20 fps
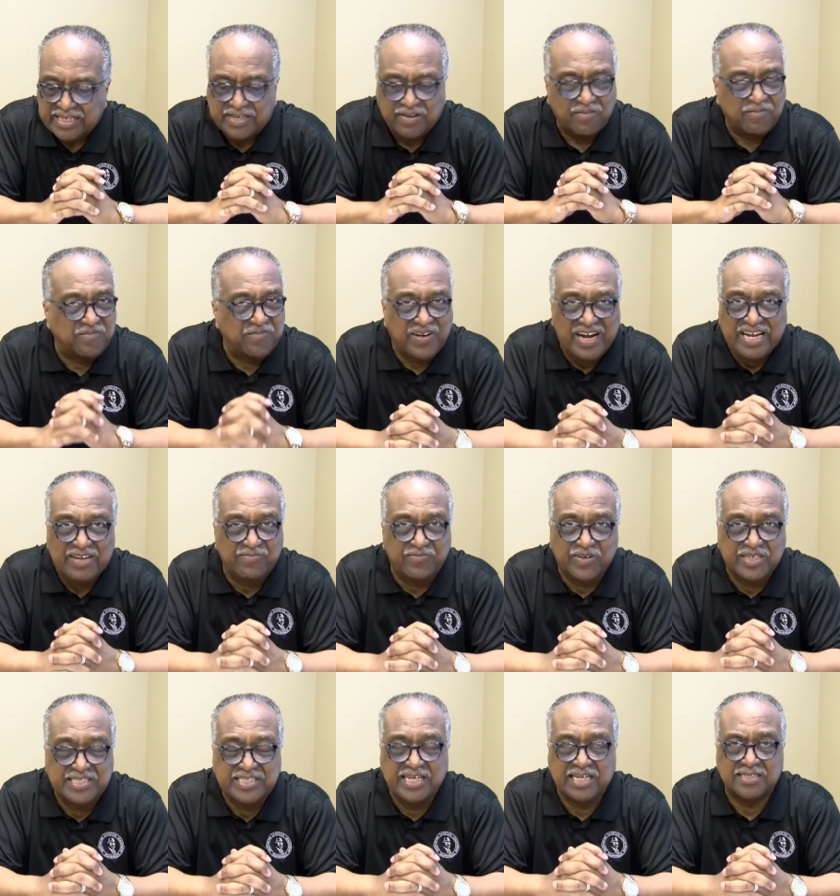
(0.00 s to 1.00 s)
the fight
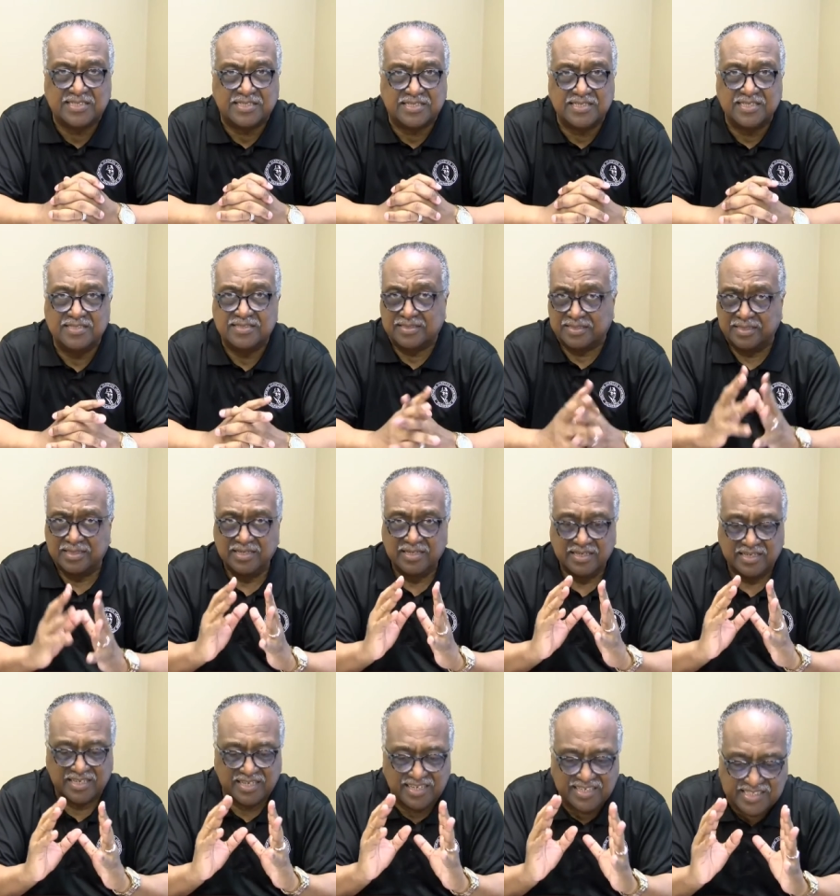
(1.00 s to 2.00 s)
for justice
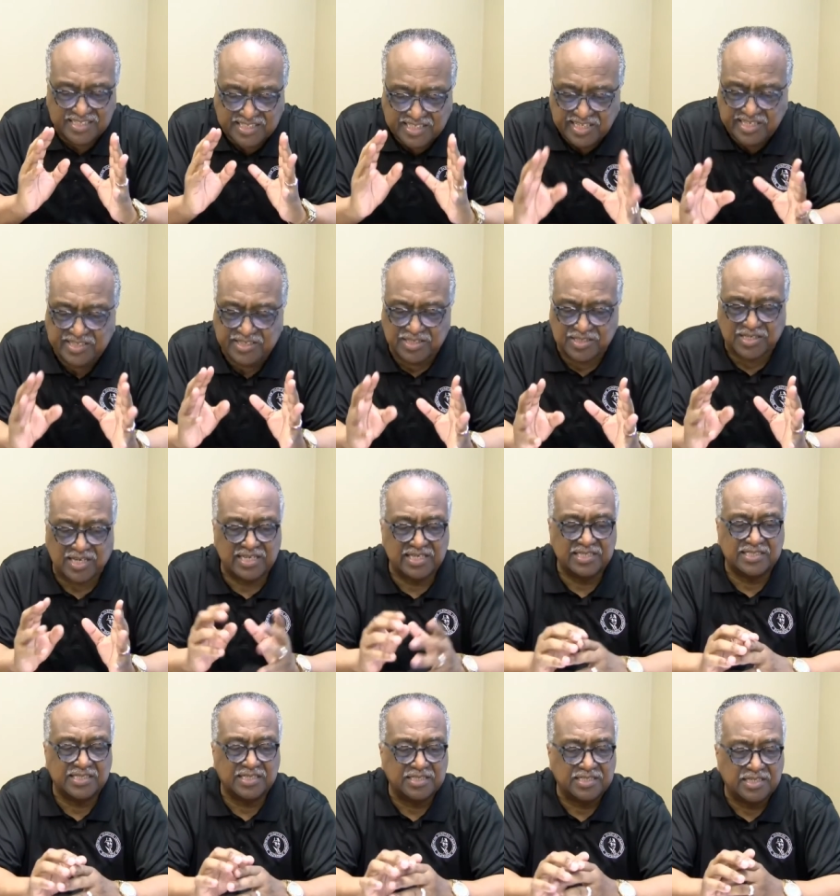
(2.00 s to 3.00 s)
continues,
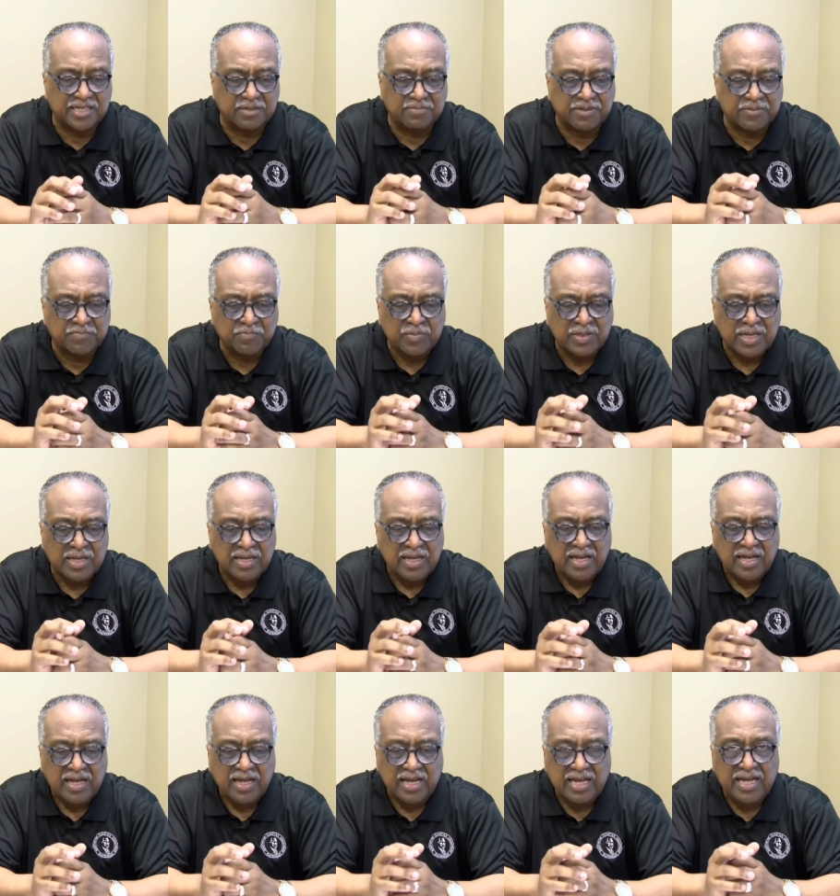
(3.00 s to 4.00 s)
ladies and gentlemen.
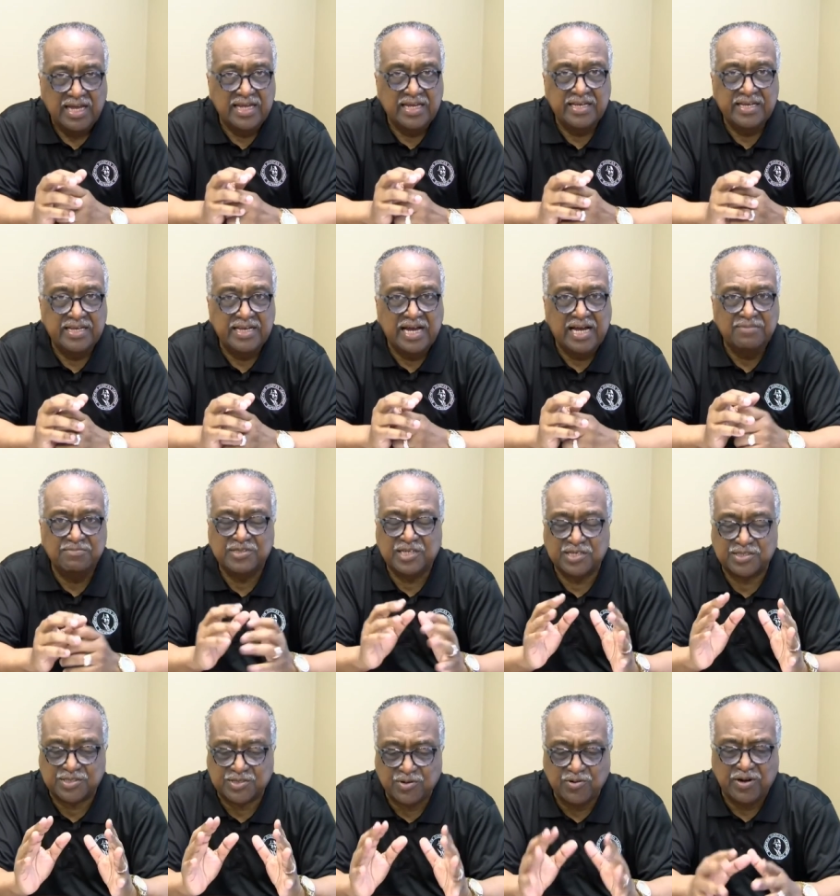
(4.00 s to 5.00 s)
And I'm
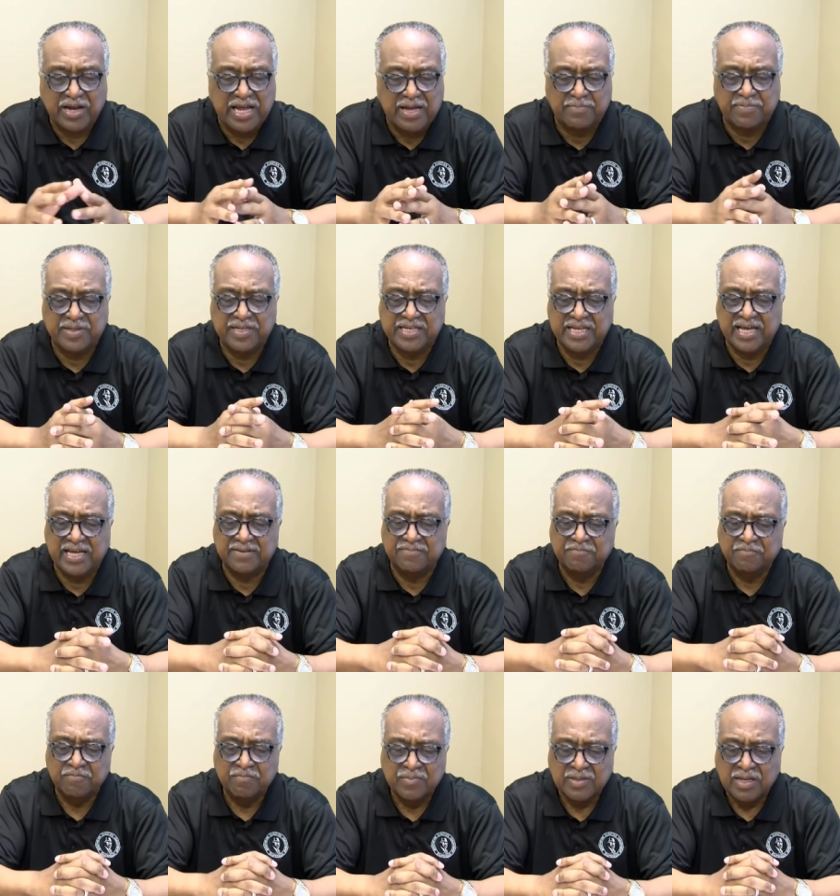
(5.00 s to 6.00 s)
just so happy
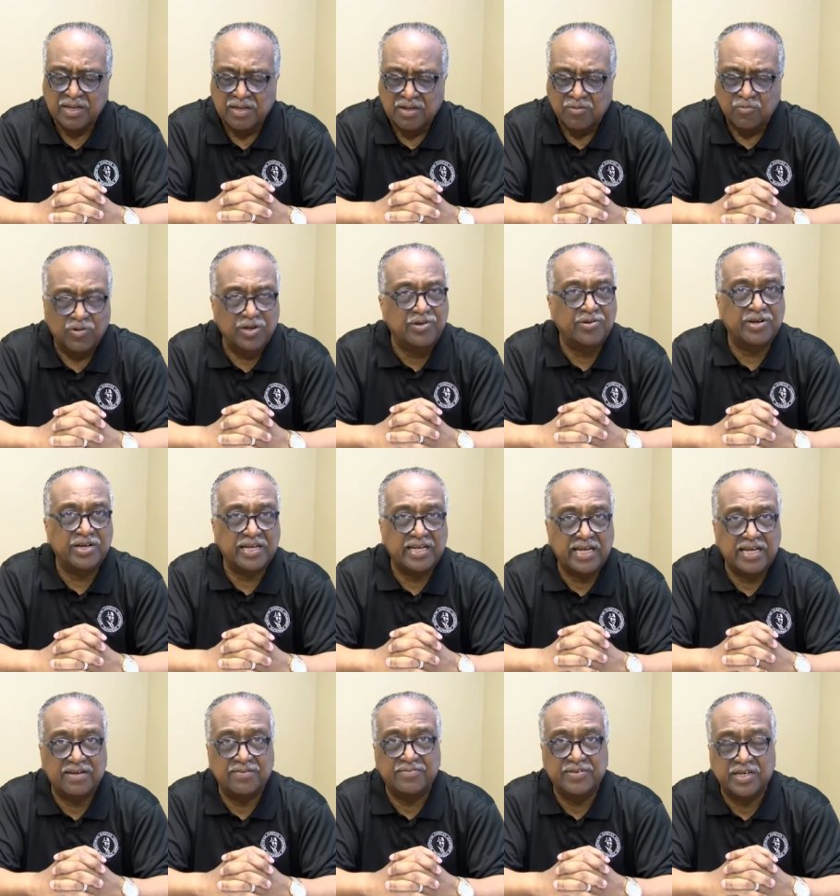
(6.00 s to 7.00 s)
that we're going to
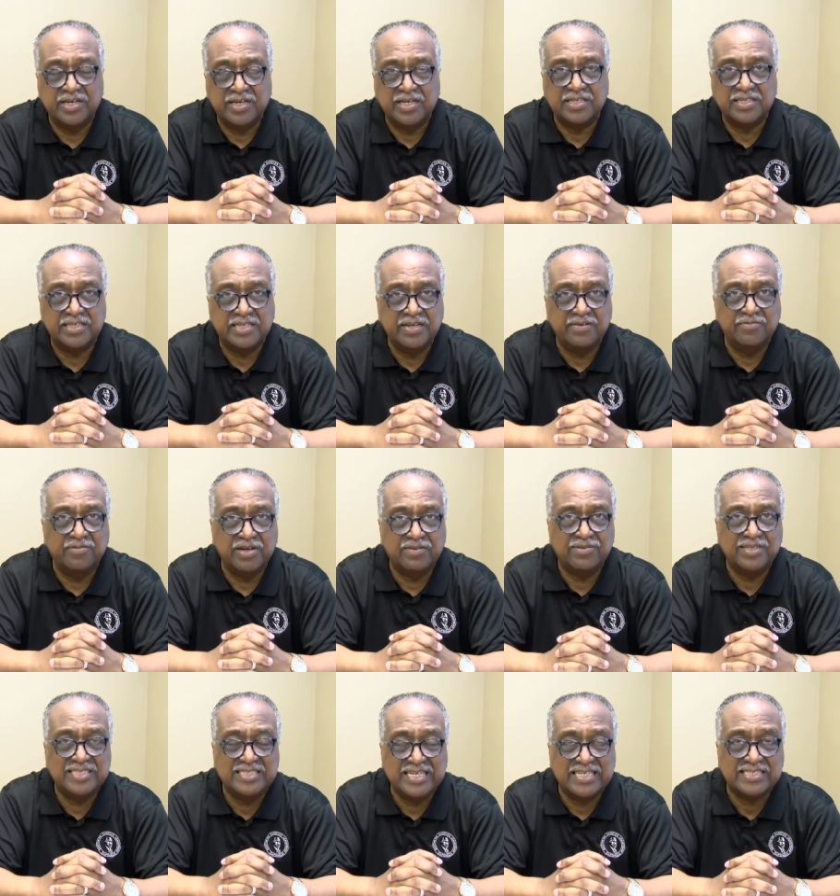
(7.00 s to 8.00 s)
have none other than
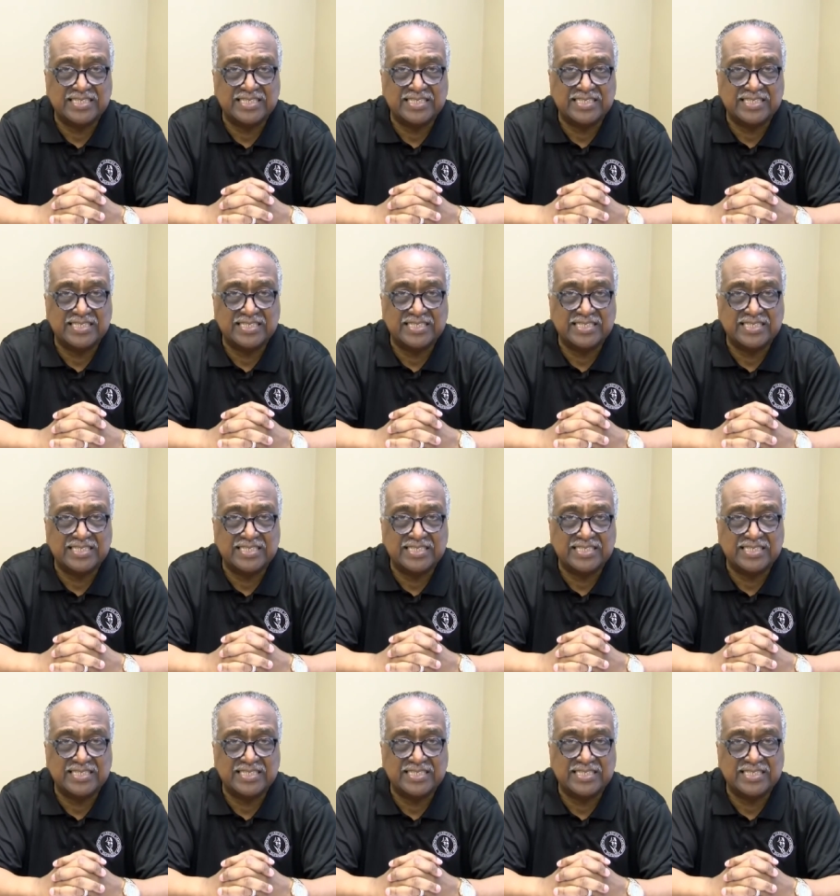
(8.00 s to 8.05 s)
Reverend